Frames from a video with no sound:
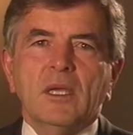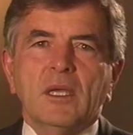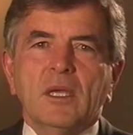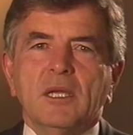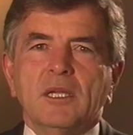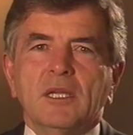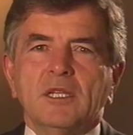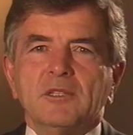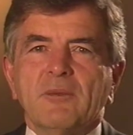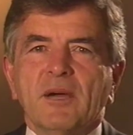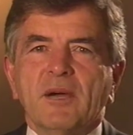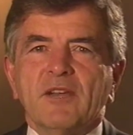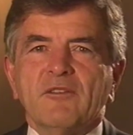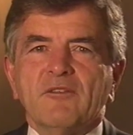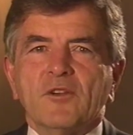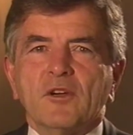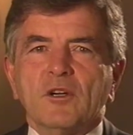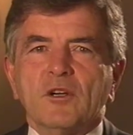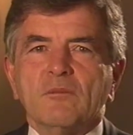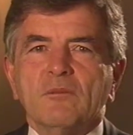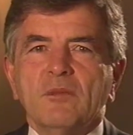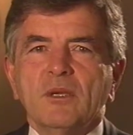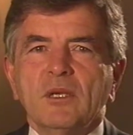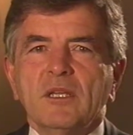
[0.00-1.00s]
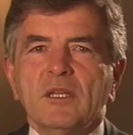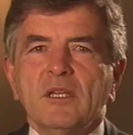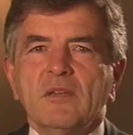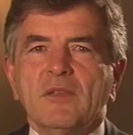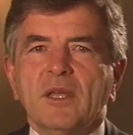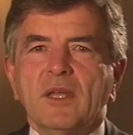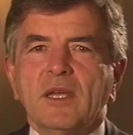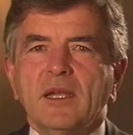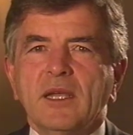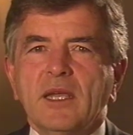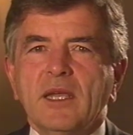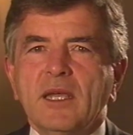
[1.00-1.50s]
It is my firm
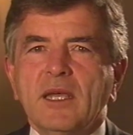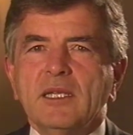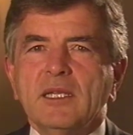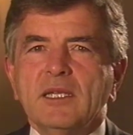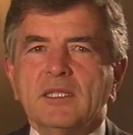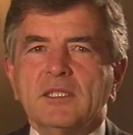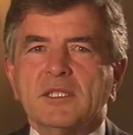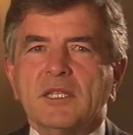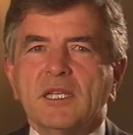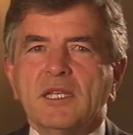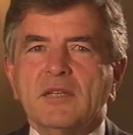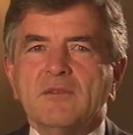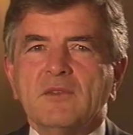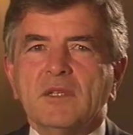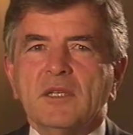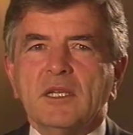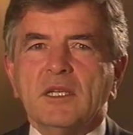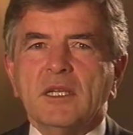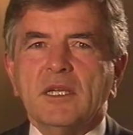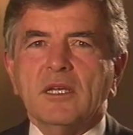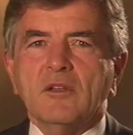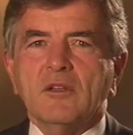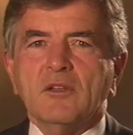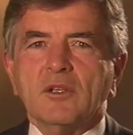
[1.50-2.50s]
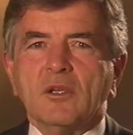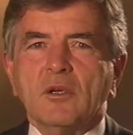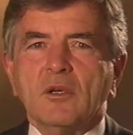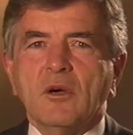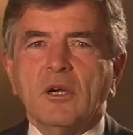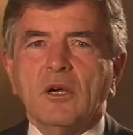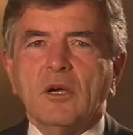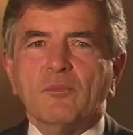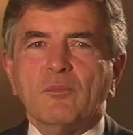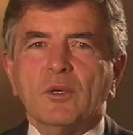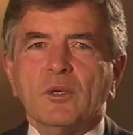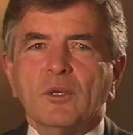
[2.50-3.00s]
belief that any safety and health
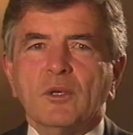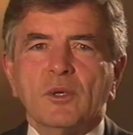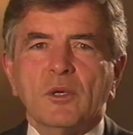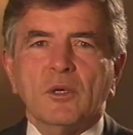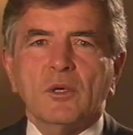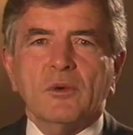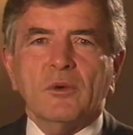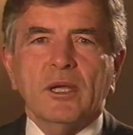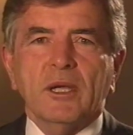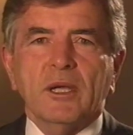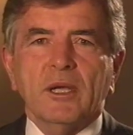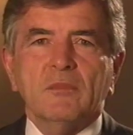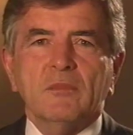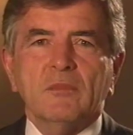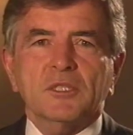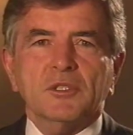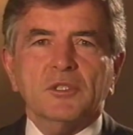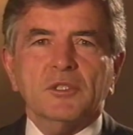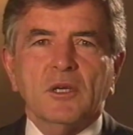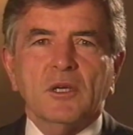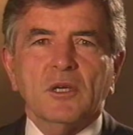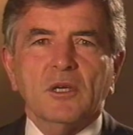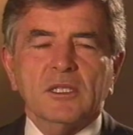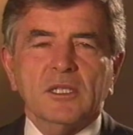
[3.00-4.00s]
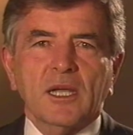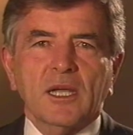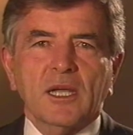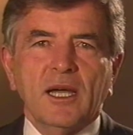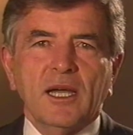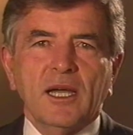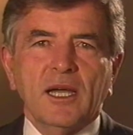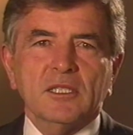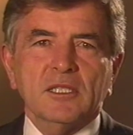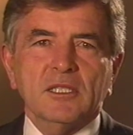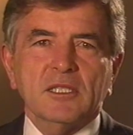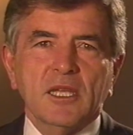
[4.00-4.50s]
corporate program must start at the
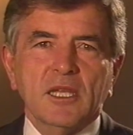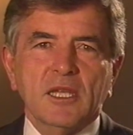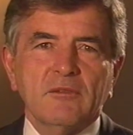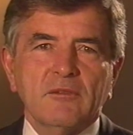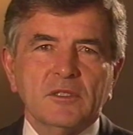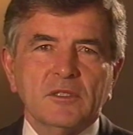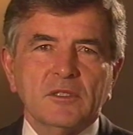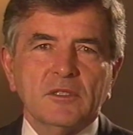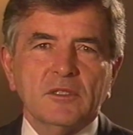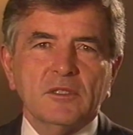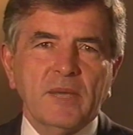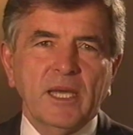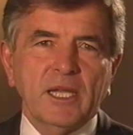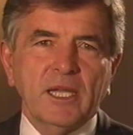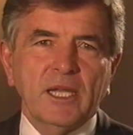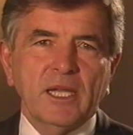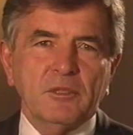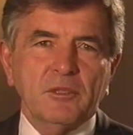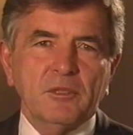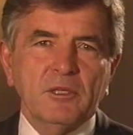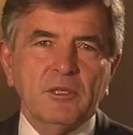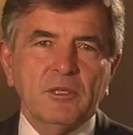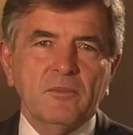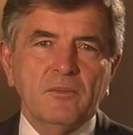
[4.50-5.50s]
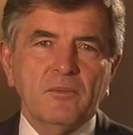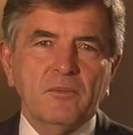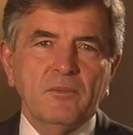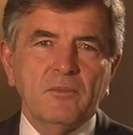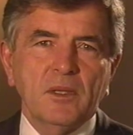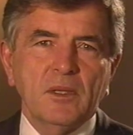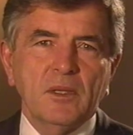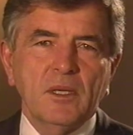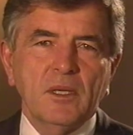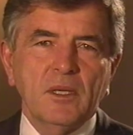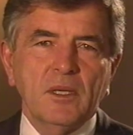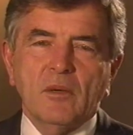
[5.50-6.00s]
highest levels of management.
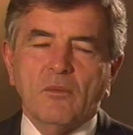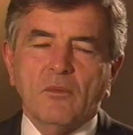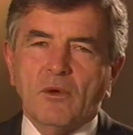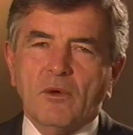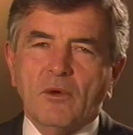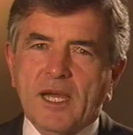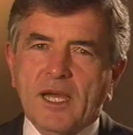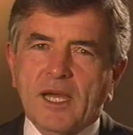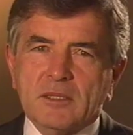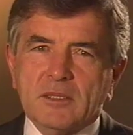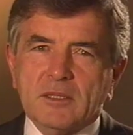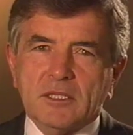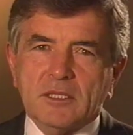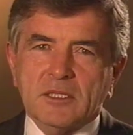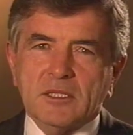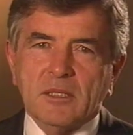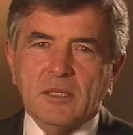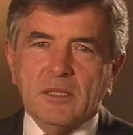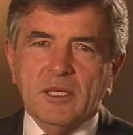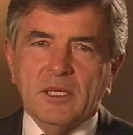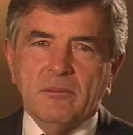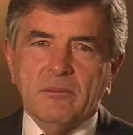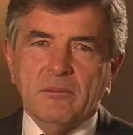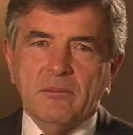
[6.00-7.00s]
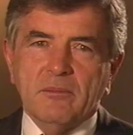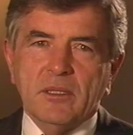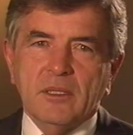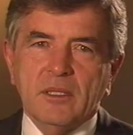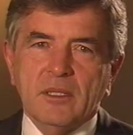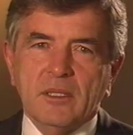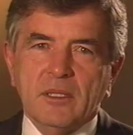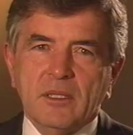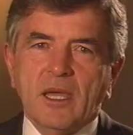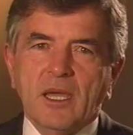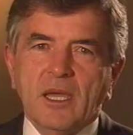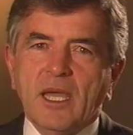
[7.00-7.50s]
Without this commitment,
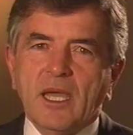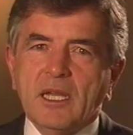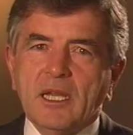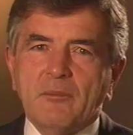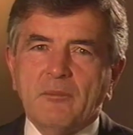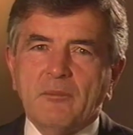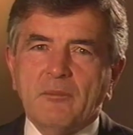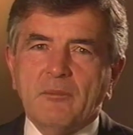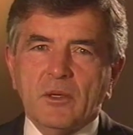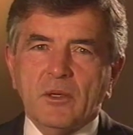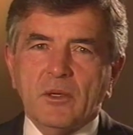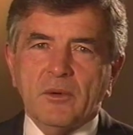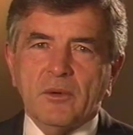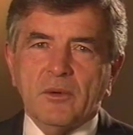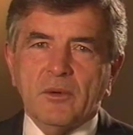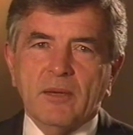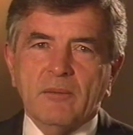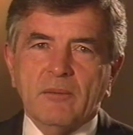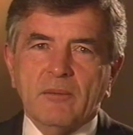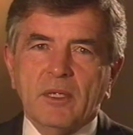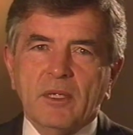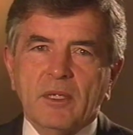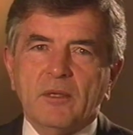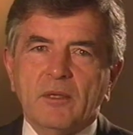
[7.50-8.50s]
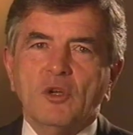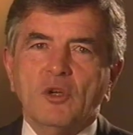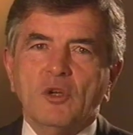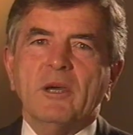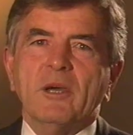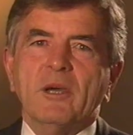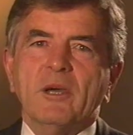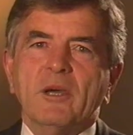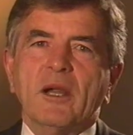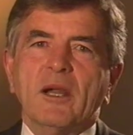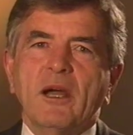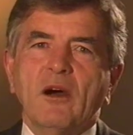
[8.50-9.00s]
any program, no
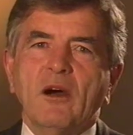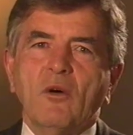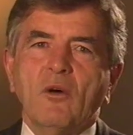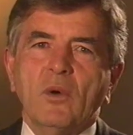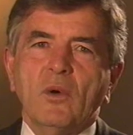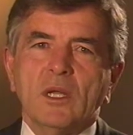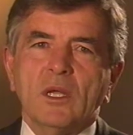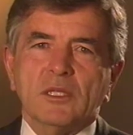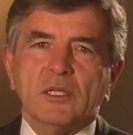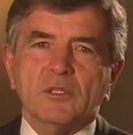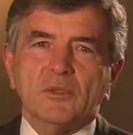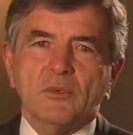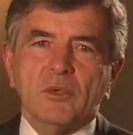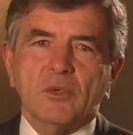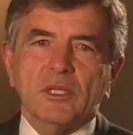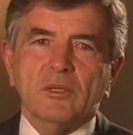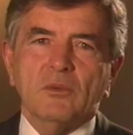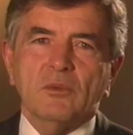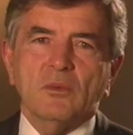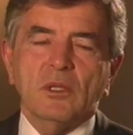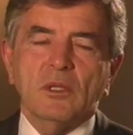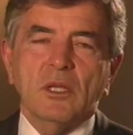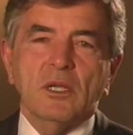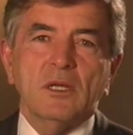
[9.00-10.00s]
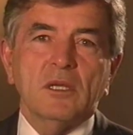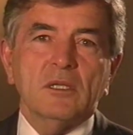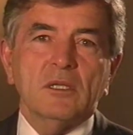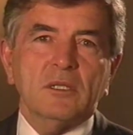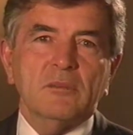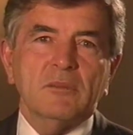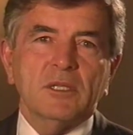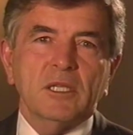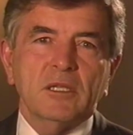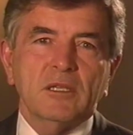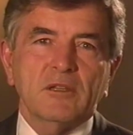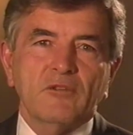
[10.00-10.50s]
matter how well it's written, will
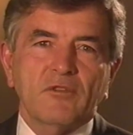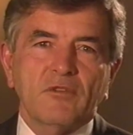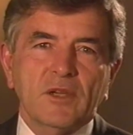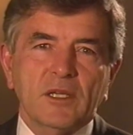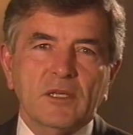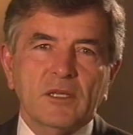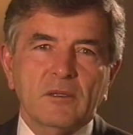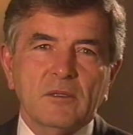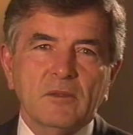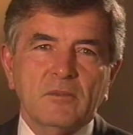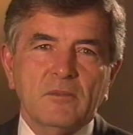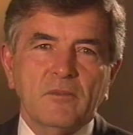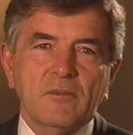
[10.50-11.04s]
ultimately fail.